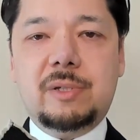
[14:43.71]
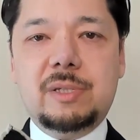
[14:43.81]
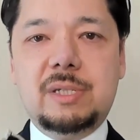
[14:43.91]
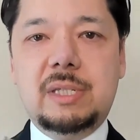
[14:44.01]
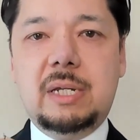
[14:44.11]

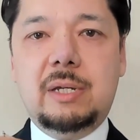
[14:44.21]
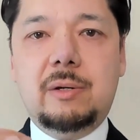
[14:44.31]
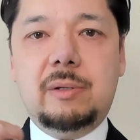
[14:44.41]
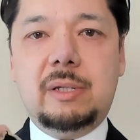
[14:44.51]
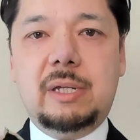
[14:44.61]
You see that
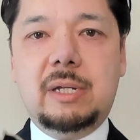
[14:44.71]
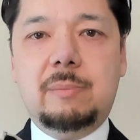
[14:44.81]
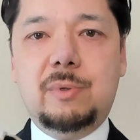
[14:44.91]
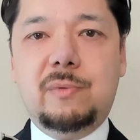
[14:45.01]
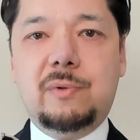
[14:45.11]
here, again,
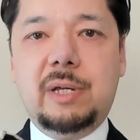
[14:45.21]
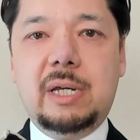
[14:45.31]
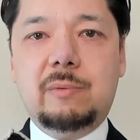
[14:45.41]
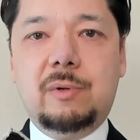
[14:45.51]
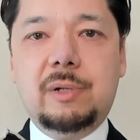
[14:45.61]
a beautiful
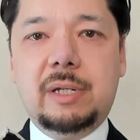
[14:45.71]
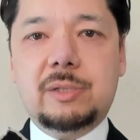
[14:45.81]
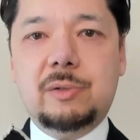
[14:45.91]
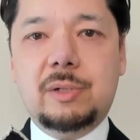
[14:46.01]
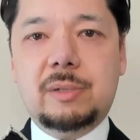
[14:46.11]
hand rolling
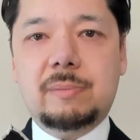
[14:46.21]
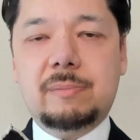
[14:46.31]
to it.